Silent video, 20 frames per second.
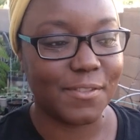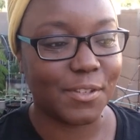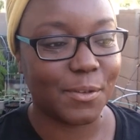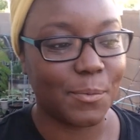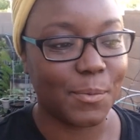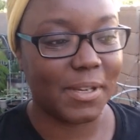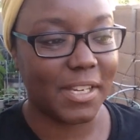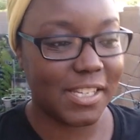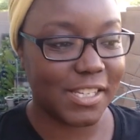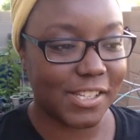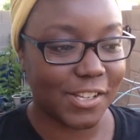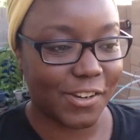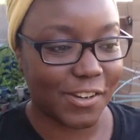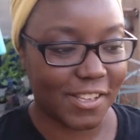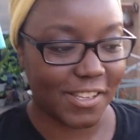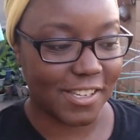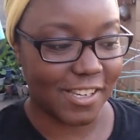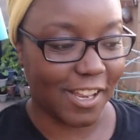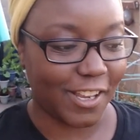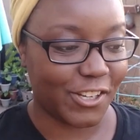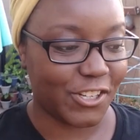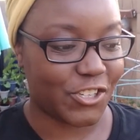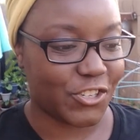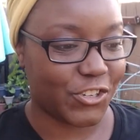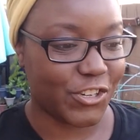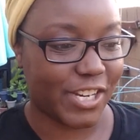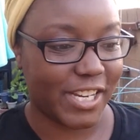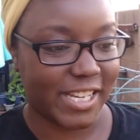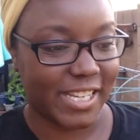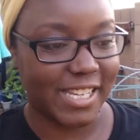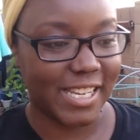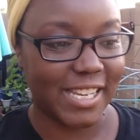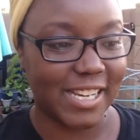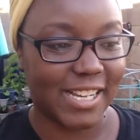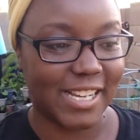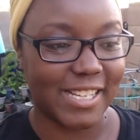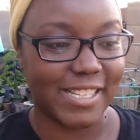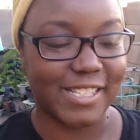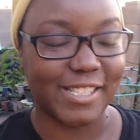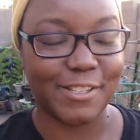So we need to go to the Dollar Tree, get
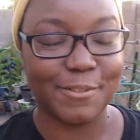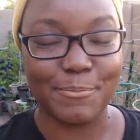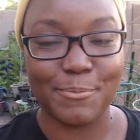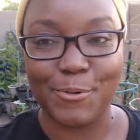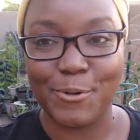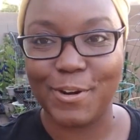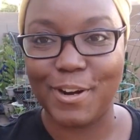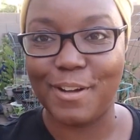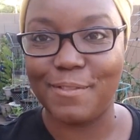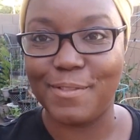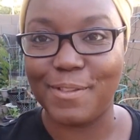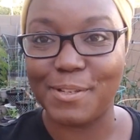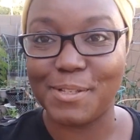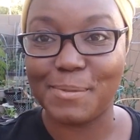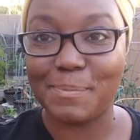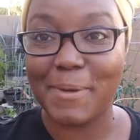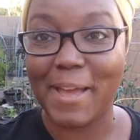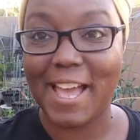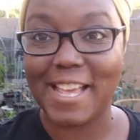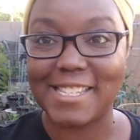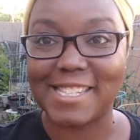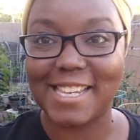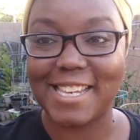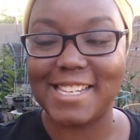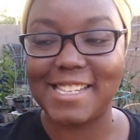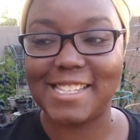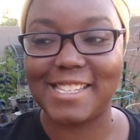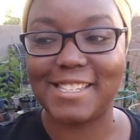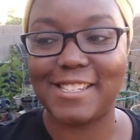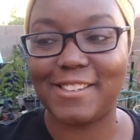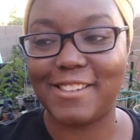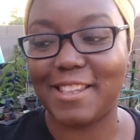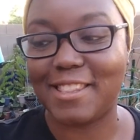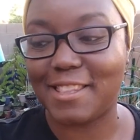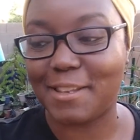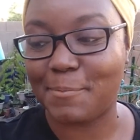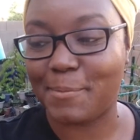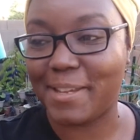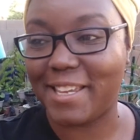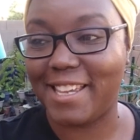us some more of those baskets so that
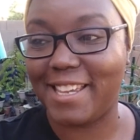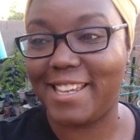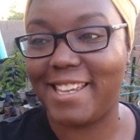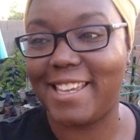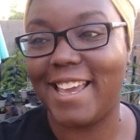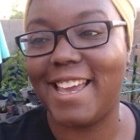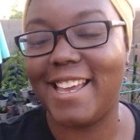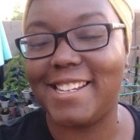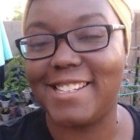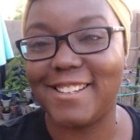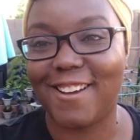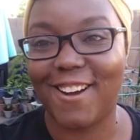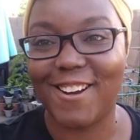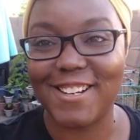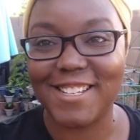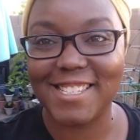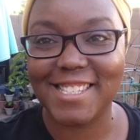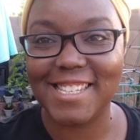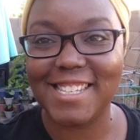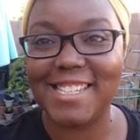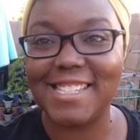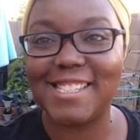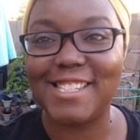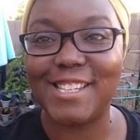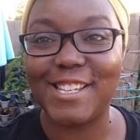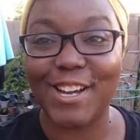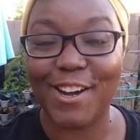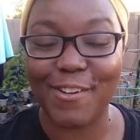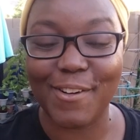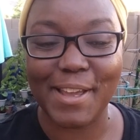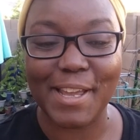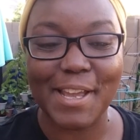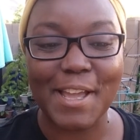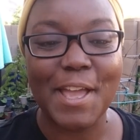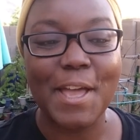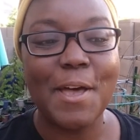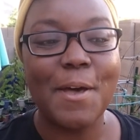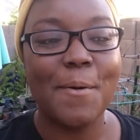then we can get our seeds going